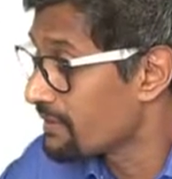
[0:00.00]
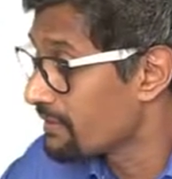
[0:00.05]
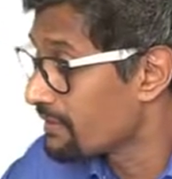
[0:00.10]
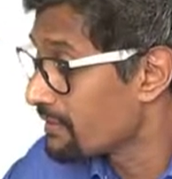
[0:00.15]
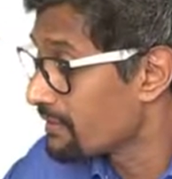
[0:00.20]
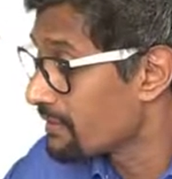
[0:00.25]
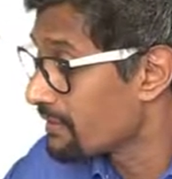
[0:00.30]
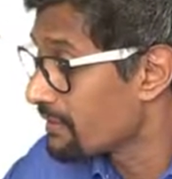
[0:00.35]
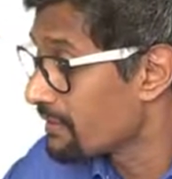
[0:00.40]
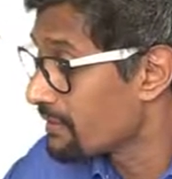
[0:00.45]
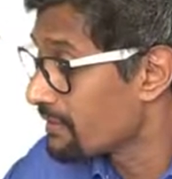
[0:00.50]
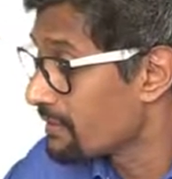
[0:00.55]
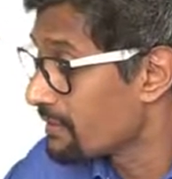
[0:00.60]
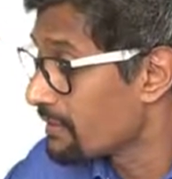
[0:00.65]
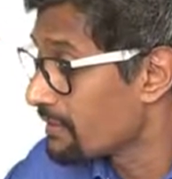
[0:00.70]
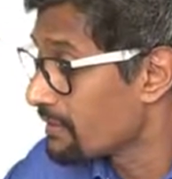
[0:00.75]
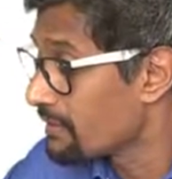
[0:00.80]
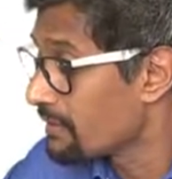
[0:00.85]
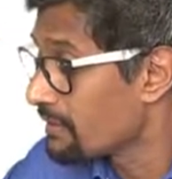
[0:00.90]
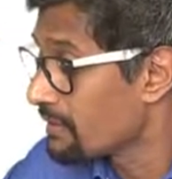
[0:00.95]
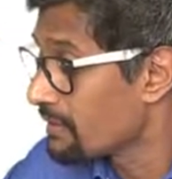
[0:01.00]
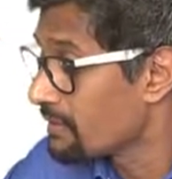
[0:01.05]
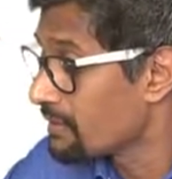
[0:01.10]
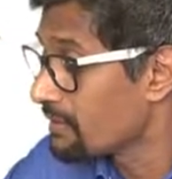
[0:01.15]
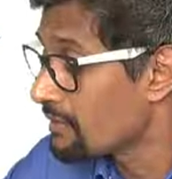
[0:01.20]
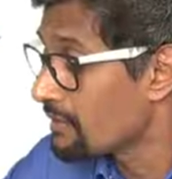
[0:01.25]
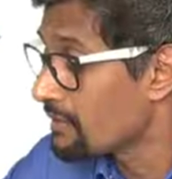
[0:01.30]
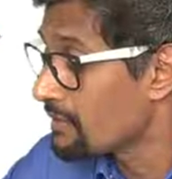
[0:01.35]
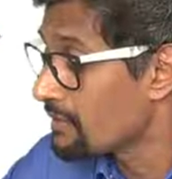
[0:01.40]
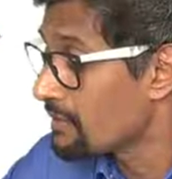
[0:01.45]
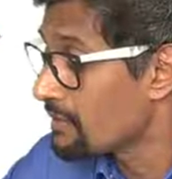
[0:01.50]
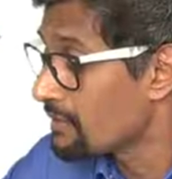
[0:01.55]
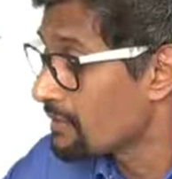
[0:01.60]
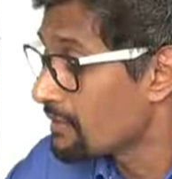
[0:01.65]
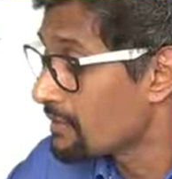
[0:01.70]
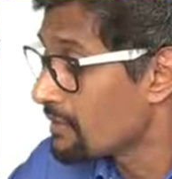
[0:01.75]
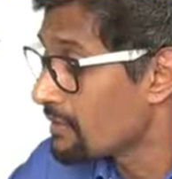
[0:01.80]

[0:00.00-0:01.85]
Nobody speaks.